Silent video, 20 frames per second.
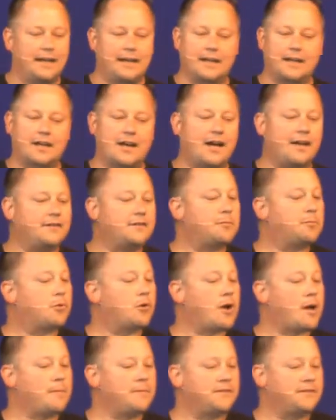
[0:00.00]
God's
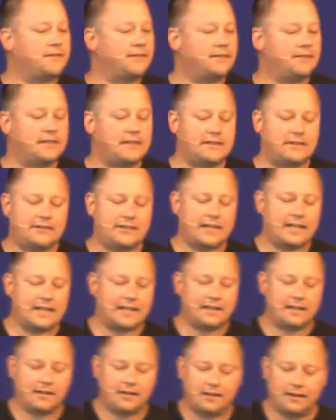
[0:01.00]
promises, he's saying
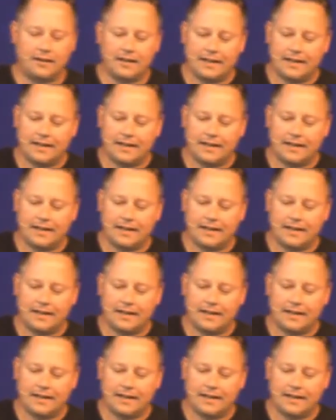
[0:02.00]
here,